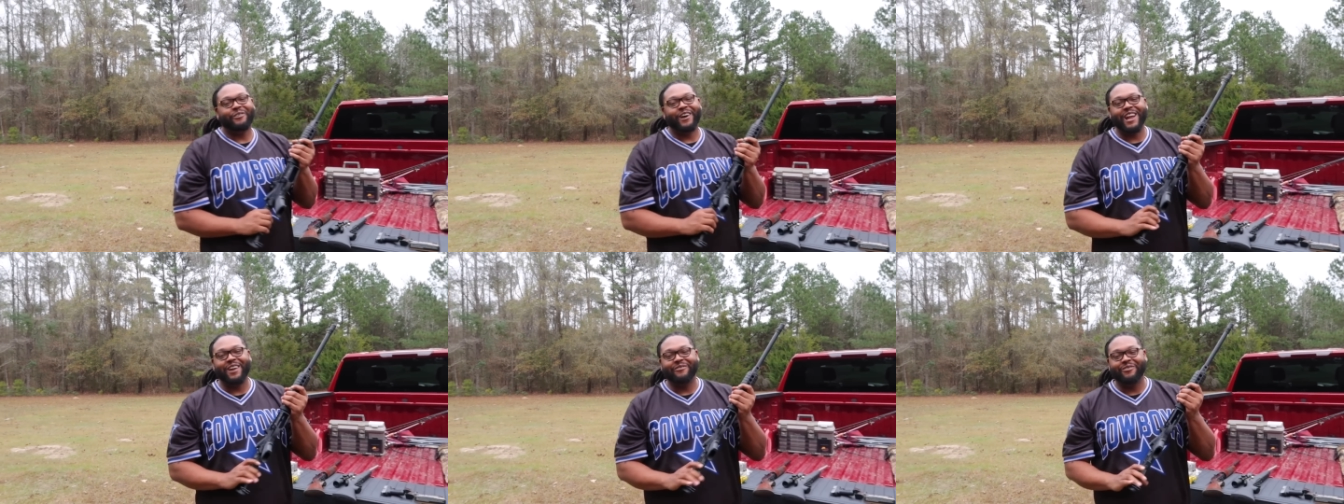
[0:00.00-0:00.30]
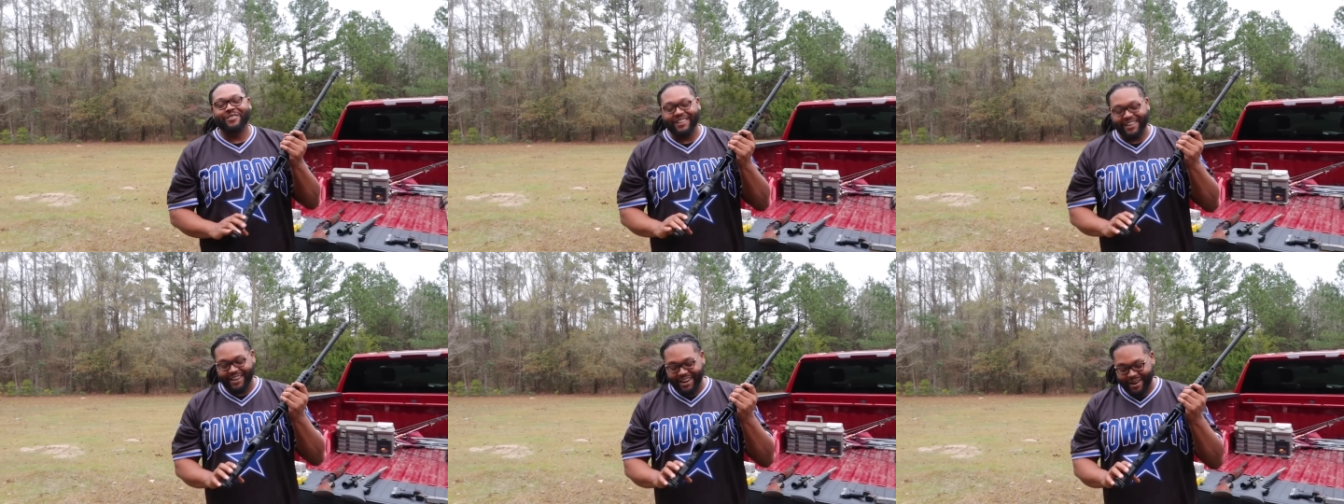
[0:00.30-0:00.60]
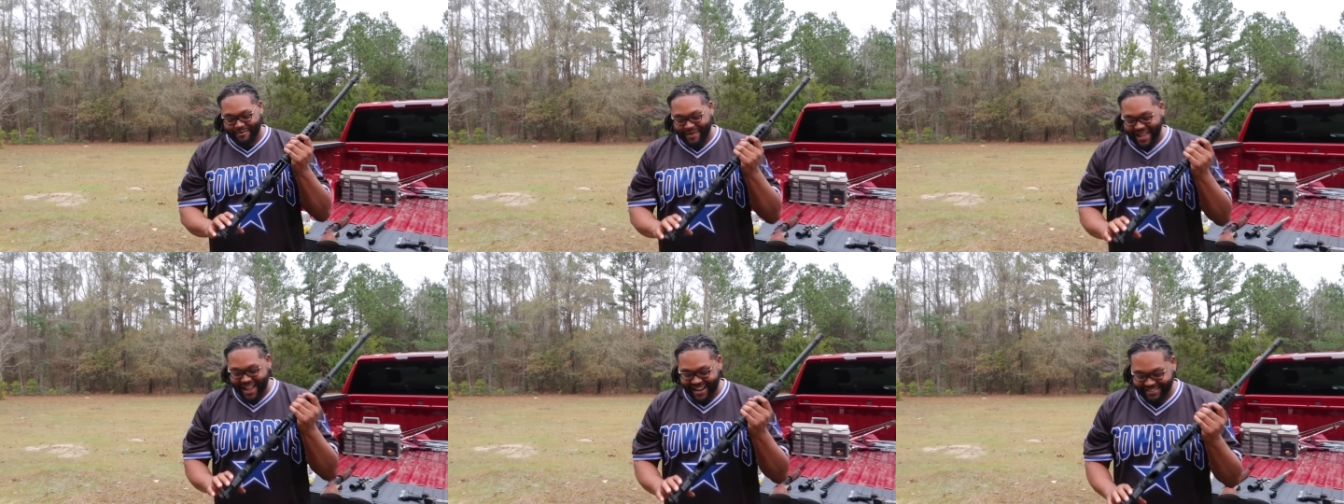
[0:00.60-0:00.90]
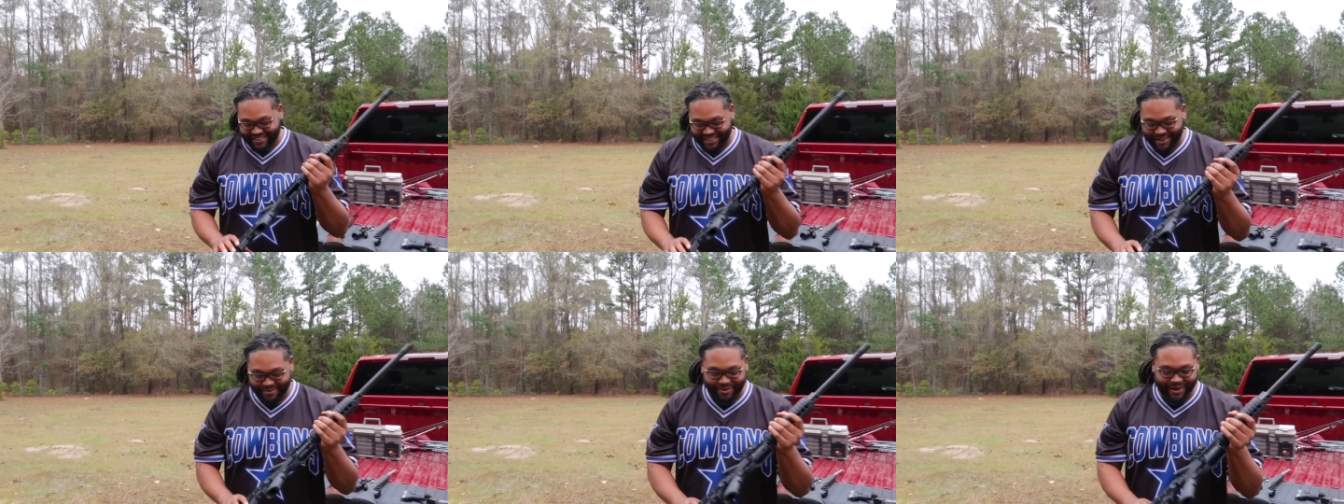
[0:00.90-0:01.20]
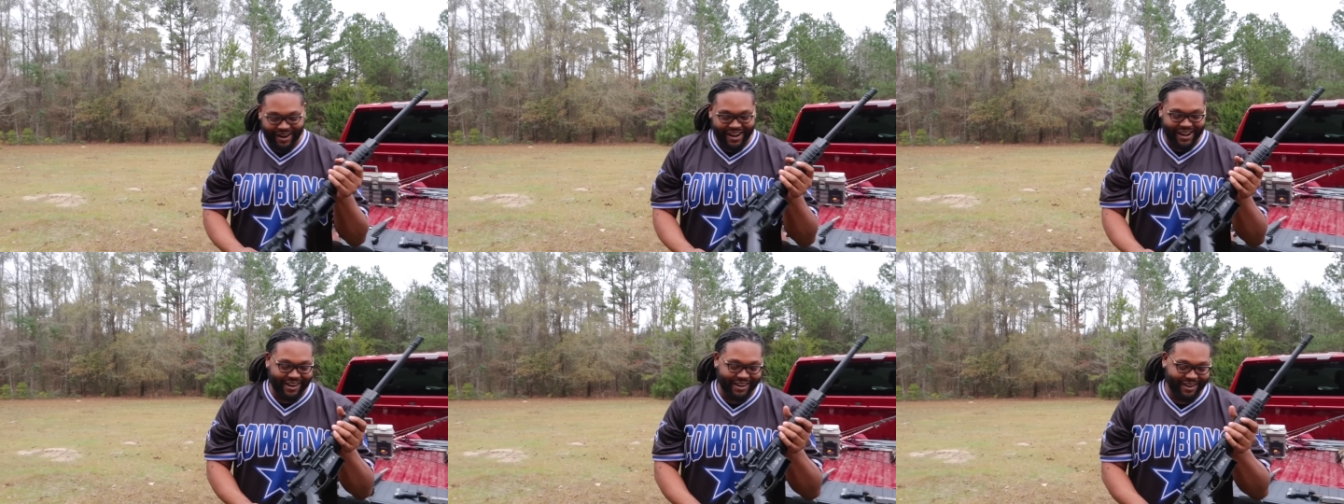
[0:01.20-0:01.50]
favorite that I'm actually
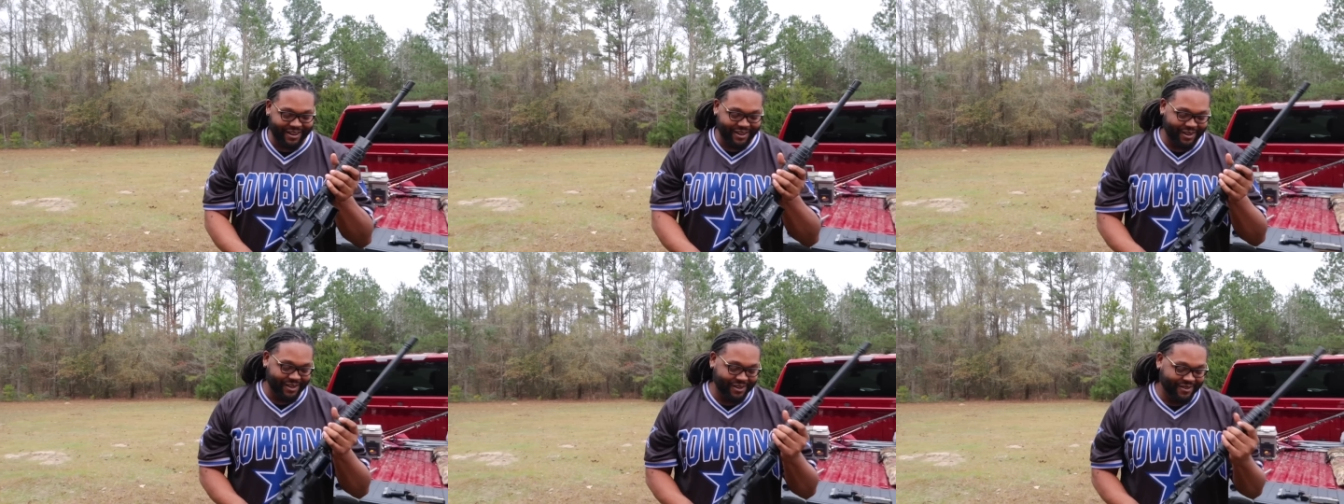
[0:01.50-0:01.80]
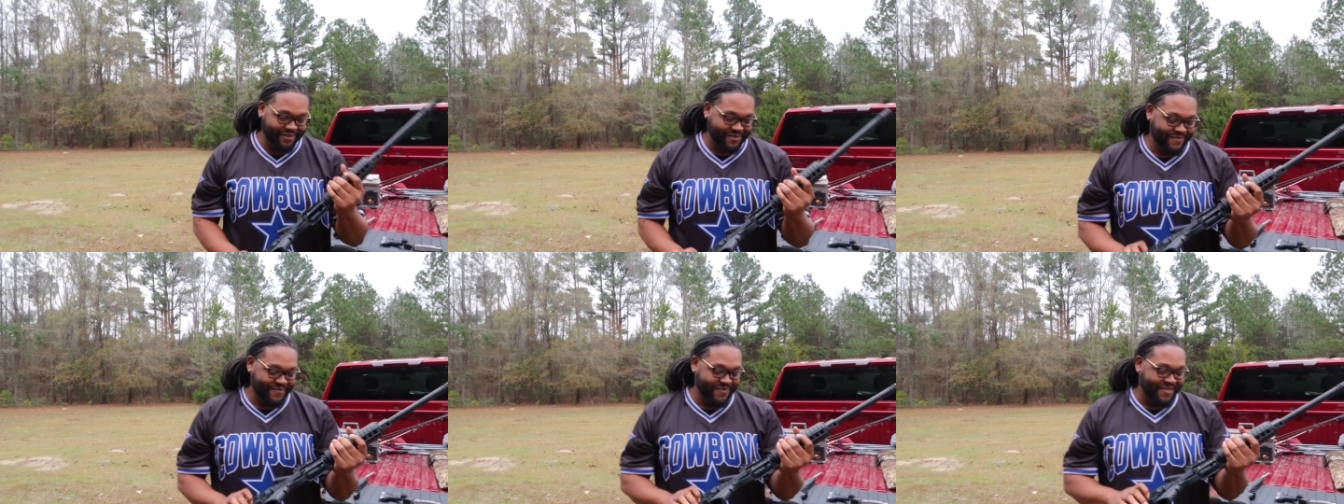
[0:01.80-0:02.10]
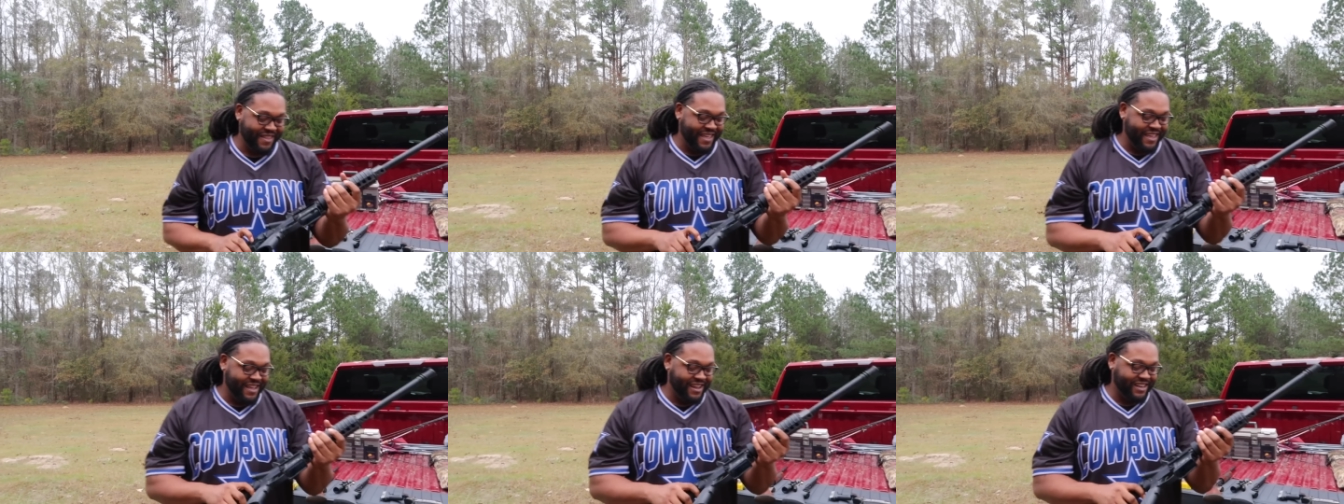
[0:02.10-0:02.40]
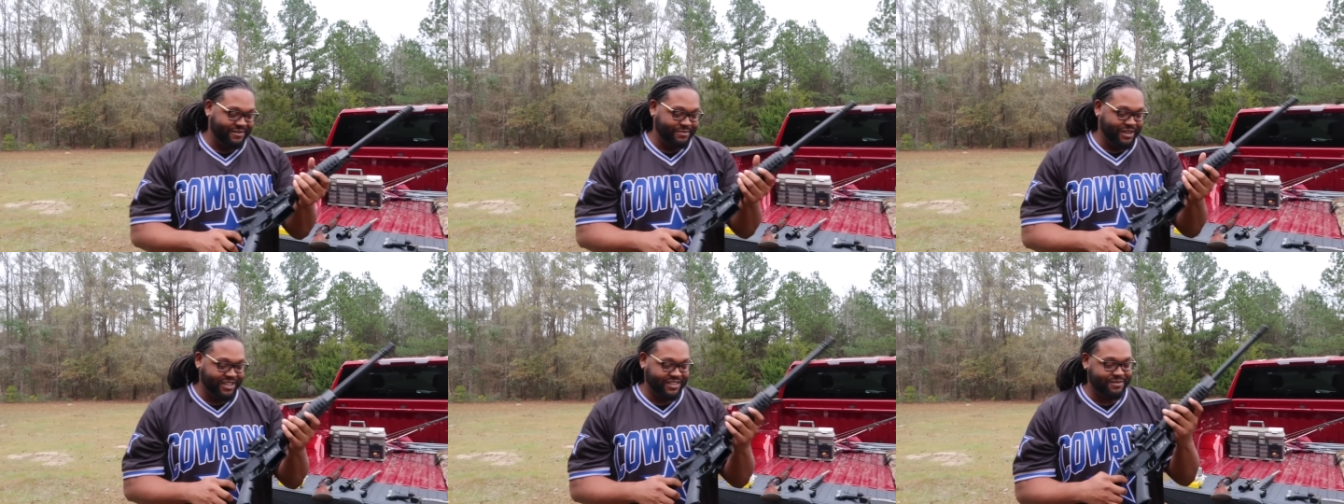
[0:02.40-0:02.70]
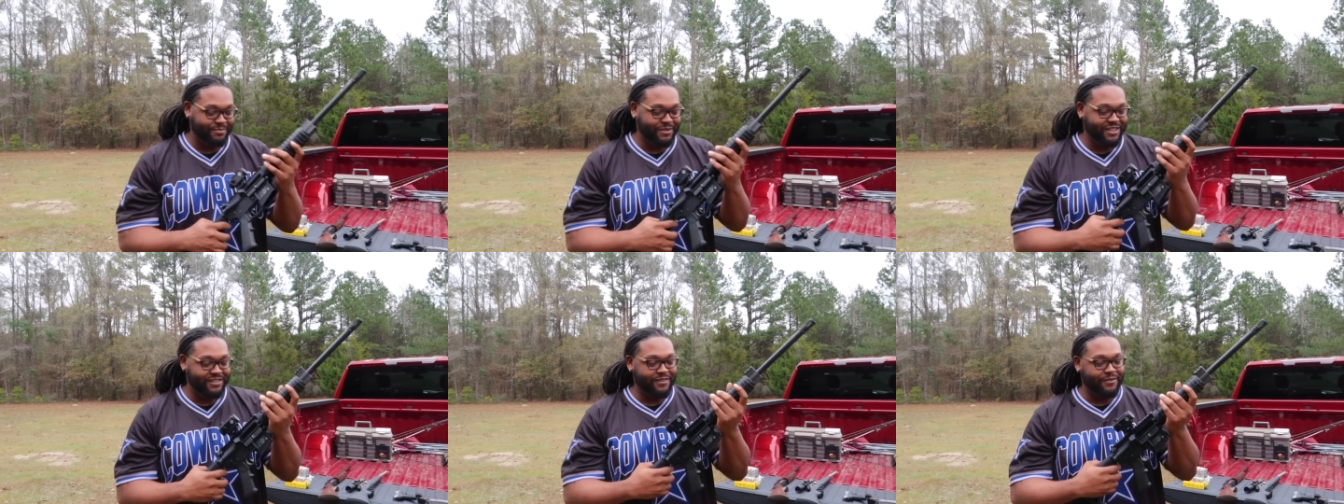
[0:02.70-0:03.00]
proud of is my
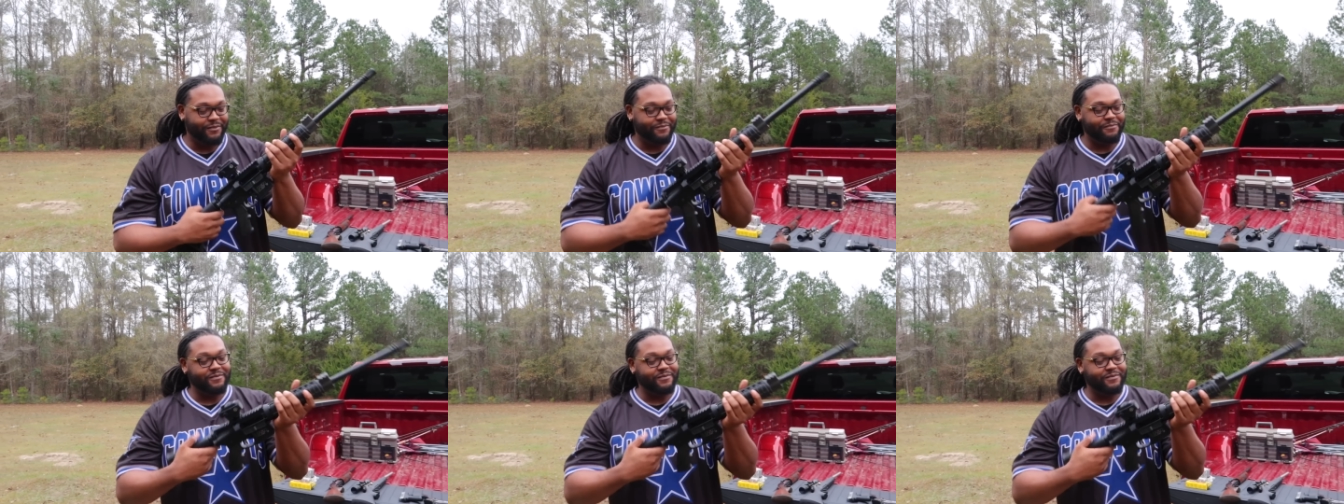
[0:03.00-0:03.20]
Smith